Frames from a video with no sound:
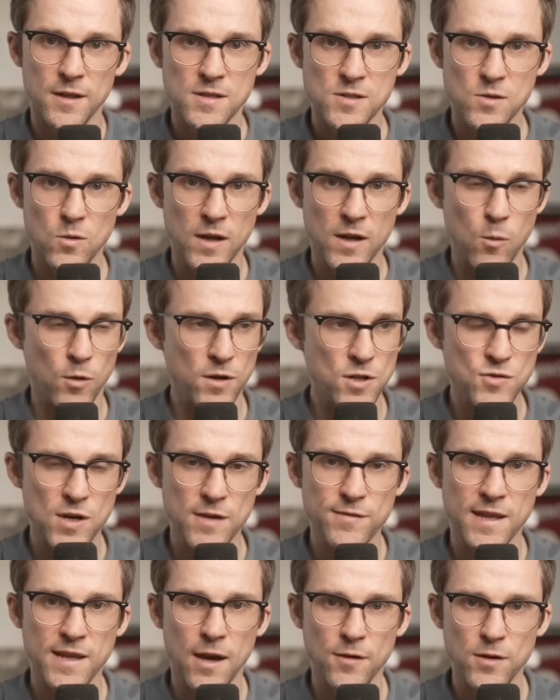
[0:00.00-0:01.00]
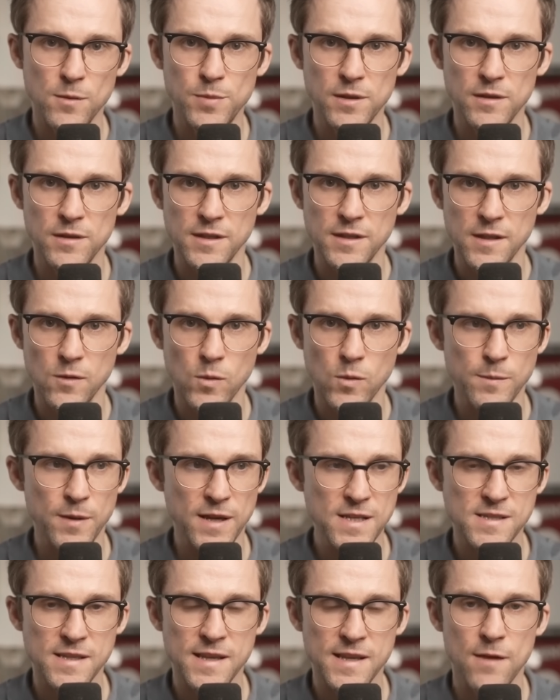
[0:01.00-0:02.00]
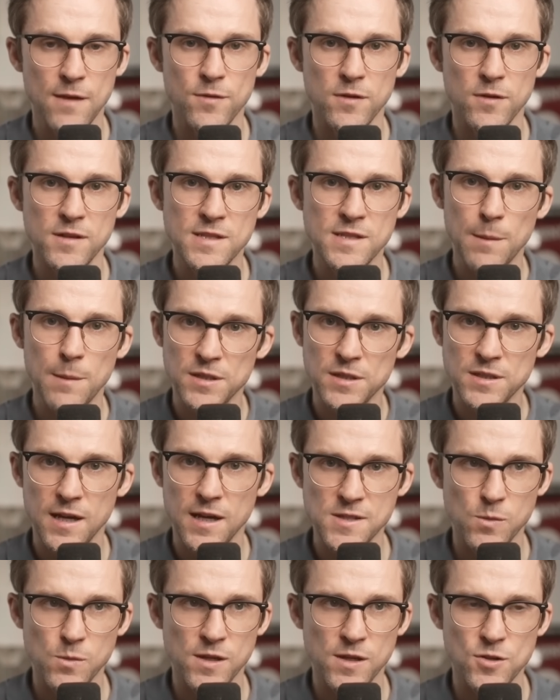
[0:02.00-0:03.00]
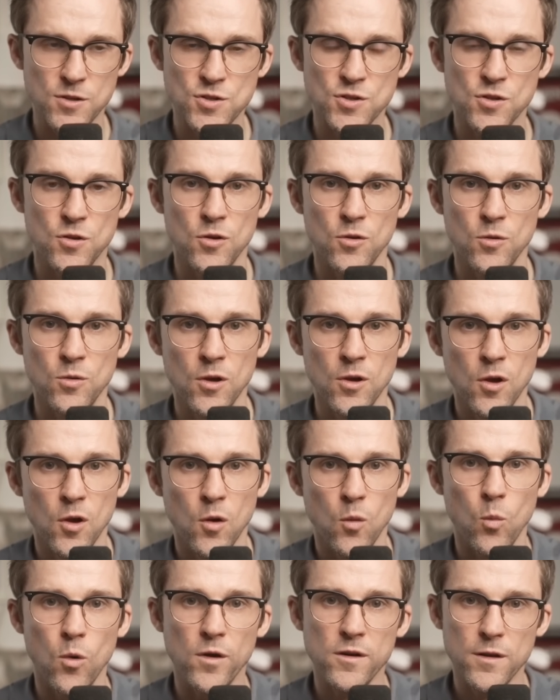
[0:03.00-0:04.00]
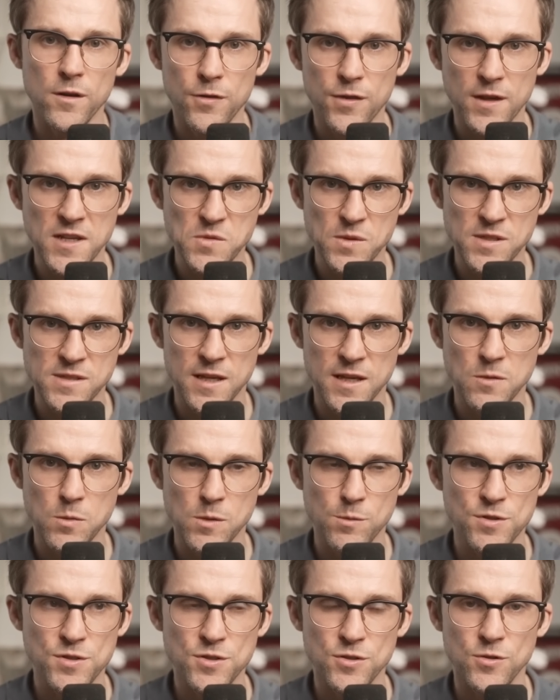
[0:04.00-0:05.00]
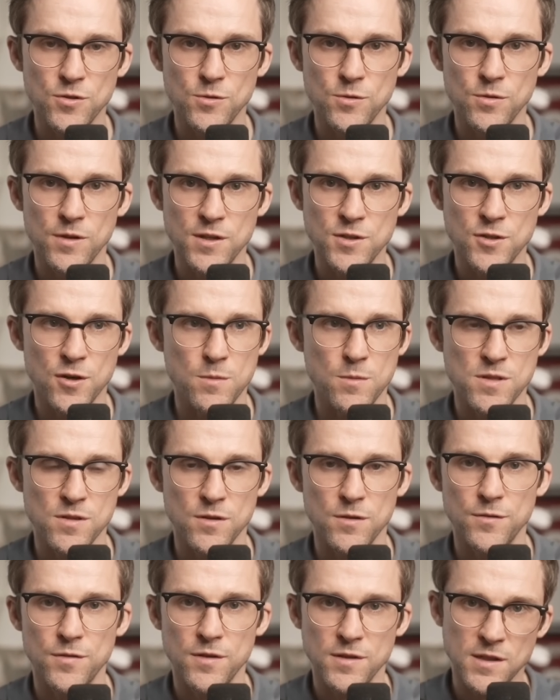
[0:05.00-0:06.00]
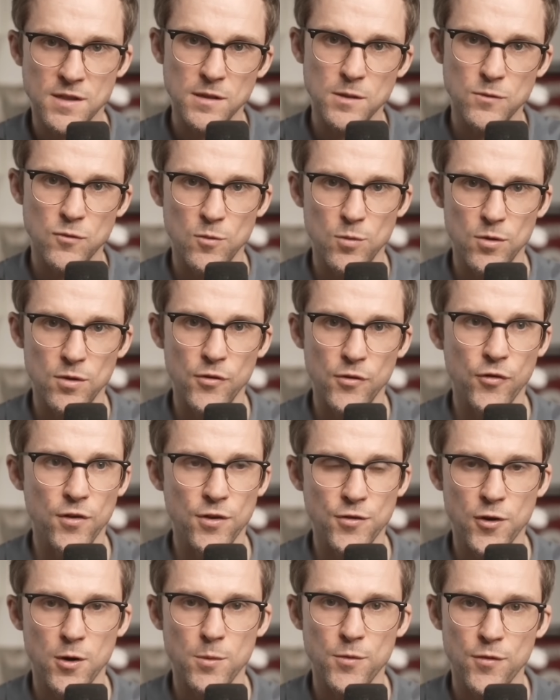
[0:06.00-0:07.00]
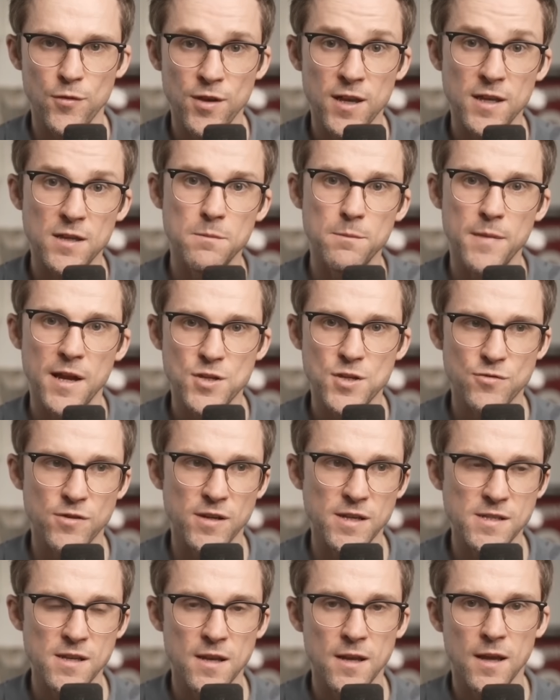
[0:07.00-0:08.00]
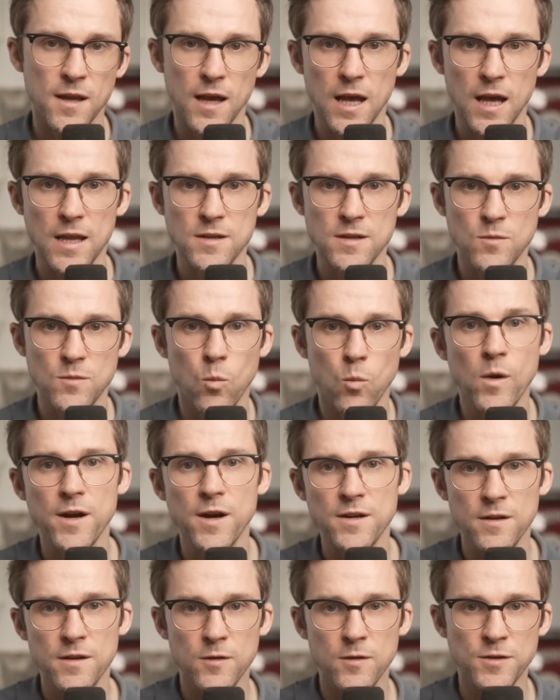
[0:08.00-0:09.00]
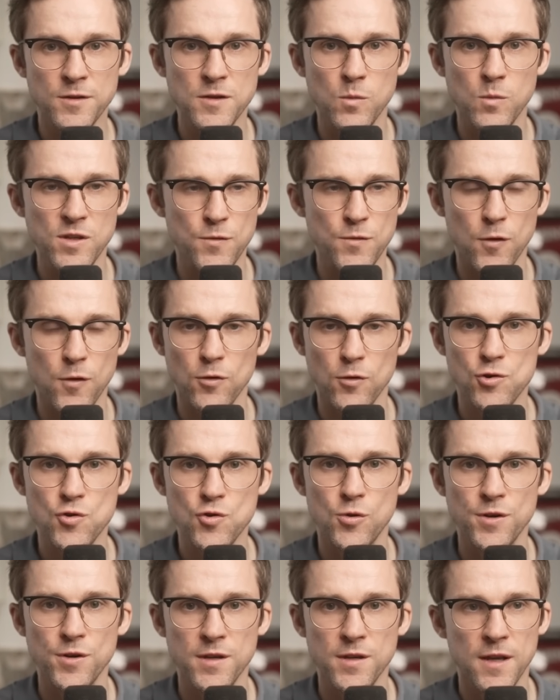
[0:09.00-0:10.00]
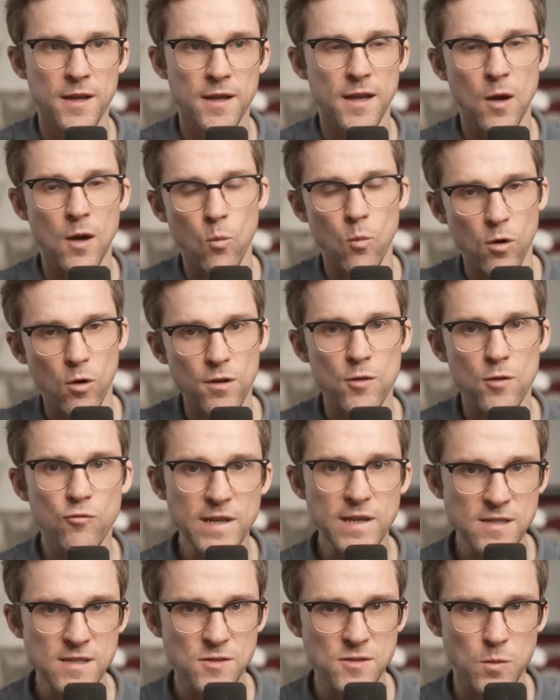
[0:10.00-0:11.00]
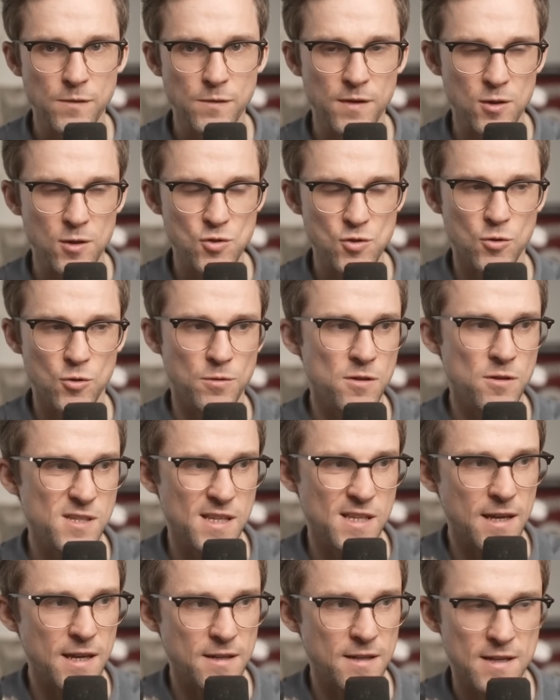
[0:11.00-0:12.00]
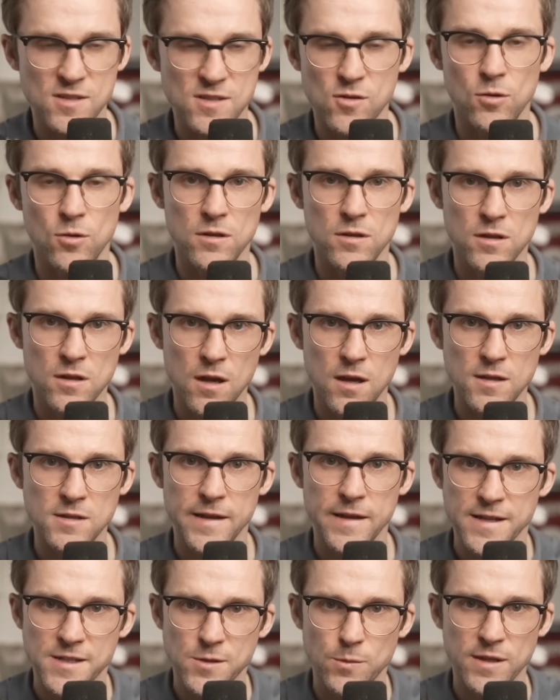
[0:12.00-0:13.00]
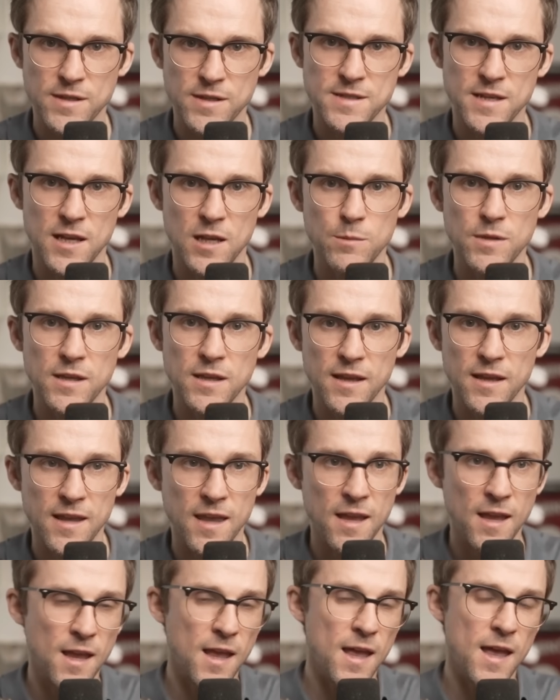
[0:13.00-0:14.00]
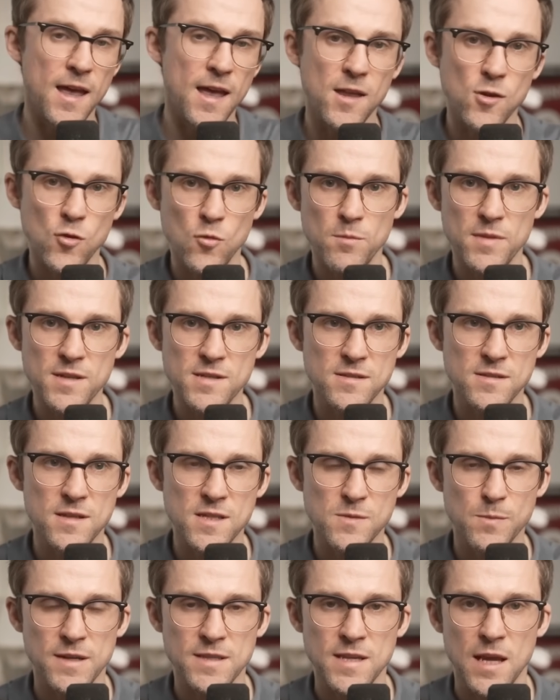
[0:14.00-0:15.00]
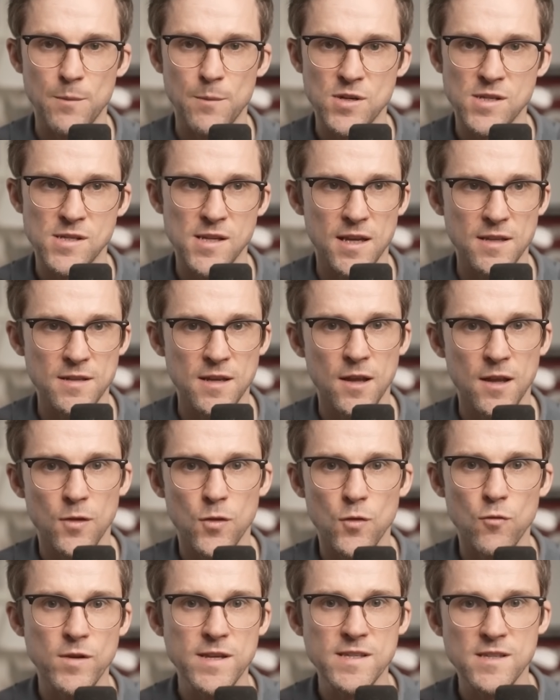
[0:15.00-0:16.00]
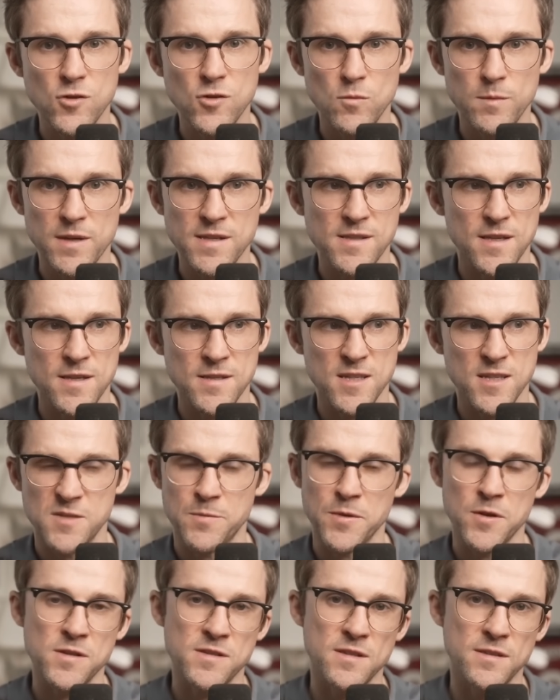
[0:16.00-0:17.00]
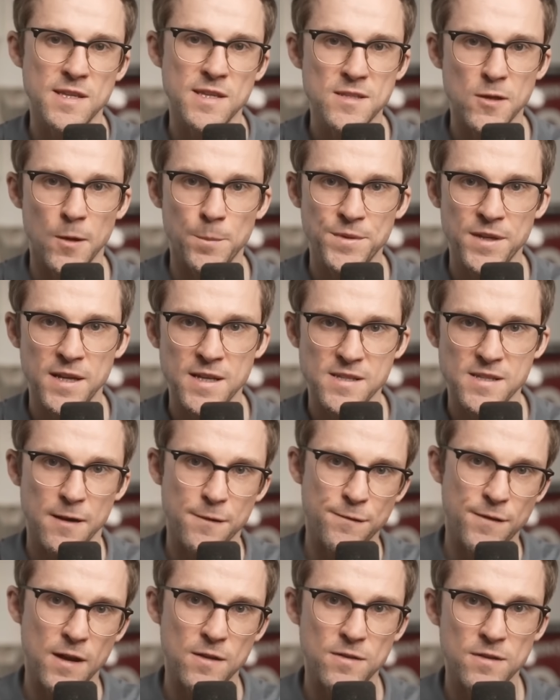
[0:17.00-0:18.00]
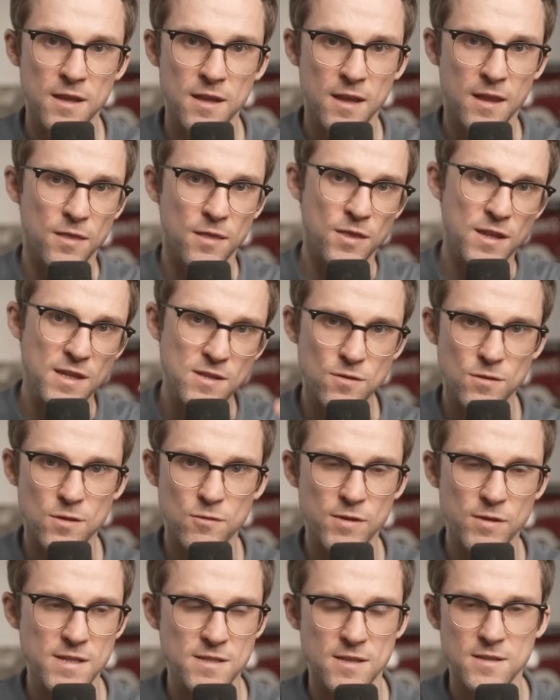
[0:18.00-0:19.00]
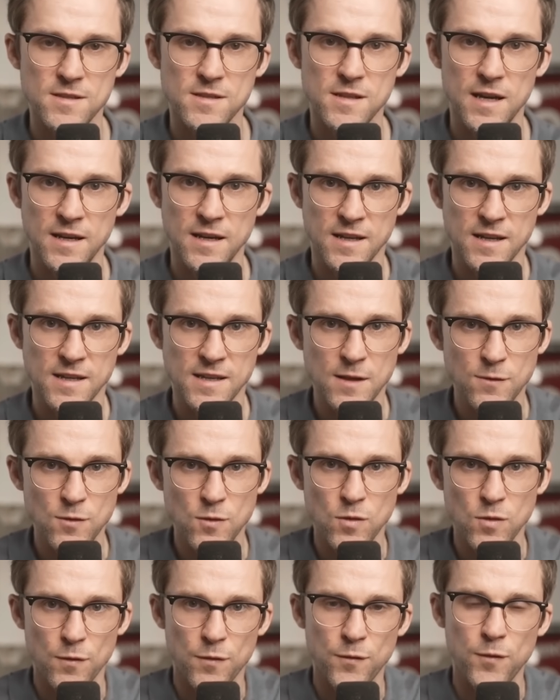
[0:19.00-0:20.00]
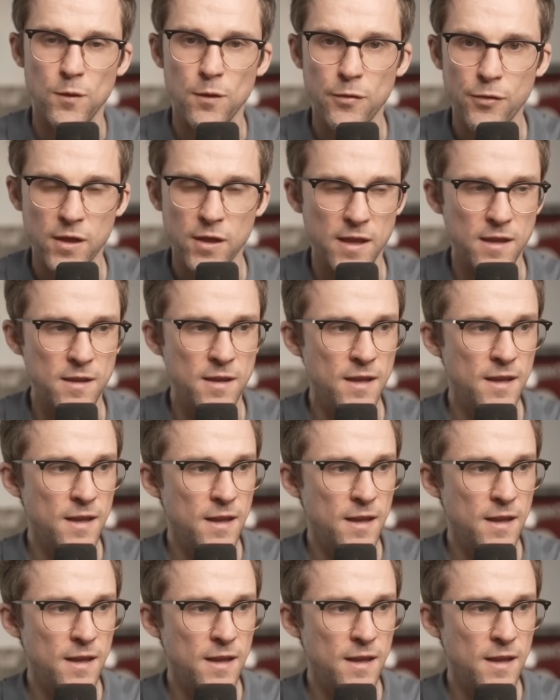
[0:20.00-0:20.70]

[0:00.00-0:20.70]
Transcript: So I want to drive accountability. We basically have a templatized way to show what are the things we said we would do in terms of deliverables, in terms of hidden metrics, and where did we fall short, and what are the reasons we fell short. Because again, it has all of the context. So we can tell me like, hey, you missed this by 10%. The reason you missed this is because in these updates, I found these are the reasons. And it can give you the full thing.